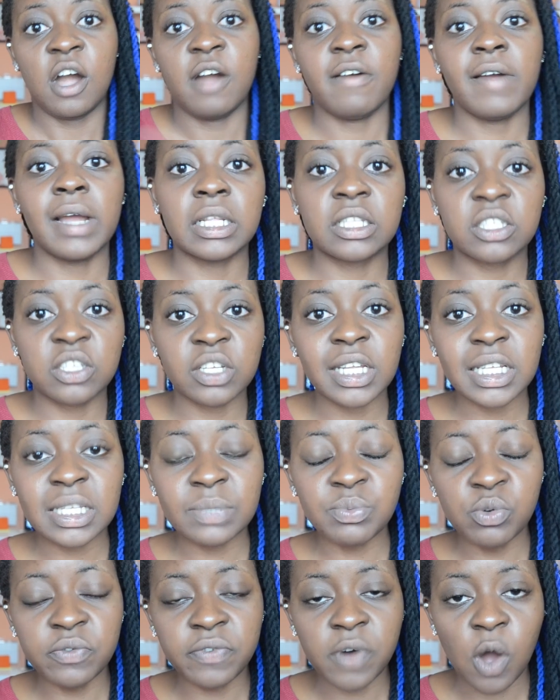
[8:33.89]
Alright, so let's
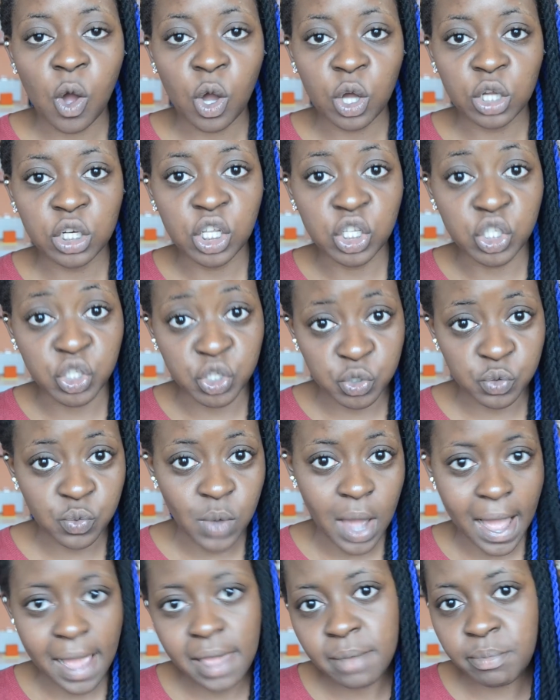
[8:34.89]
move on to
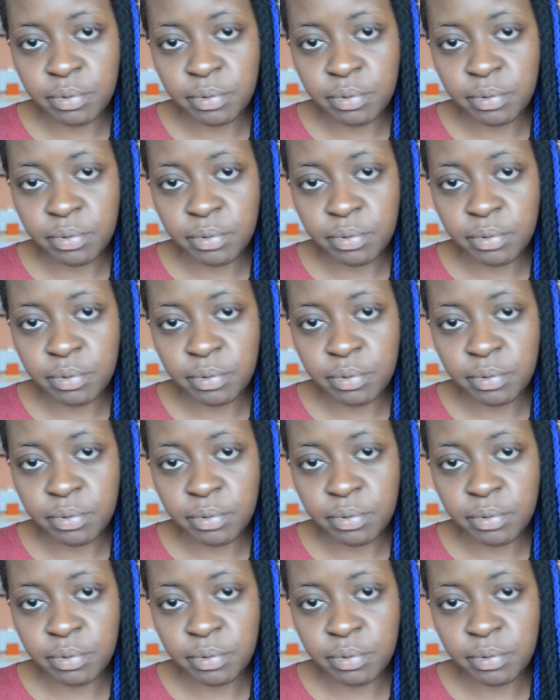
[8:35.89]
eye